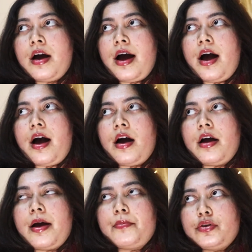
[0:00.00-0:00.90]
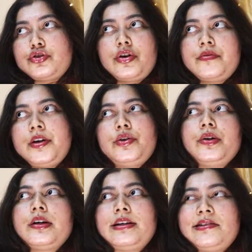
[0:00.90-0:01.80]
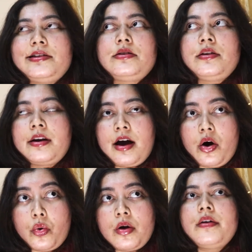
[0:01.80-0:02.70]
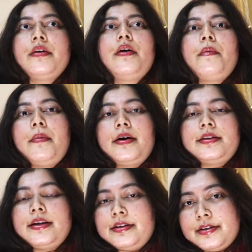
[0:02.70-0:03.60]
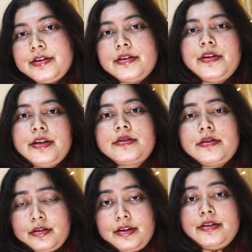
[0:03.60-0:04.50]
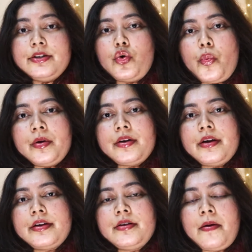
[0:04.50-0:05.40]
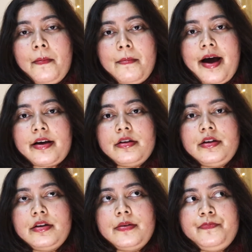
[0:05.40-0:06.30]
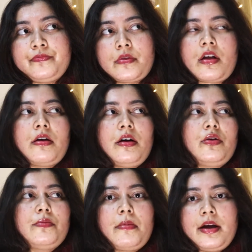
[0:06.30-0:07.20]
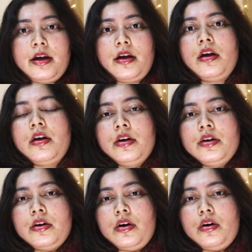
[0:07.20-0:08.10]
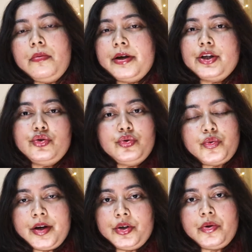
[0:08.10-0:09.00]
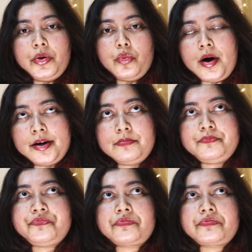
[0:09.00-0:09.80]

I am not sure if they are doing it right now, but they did open it back in around May June 2021.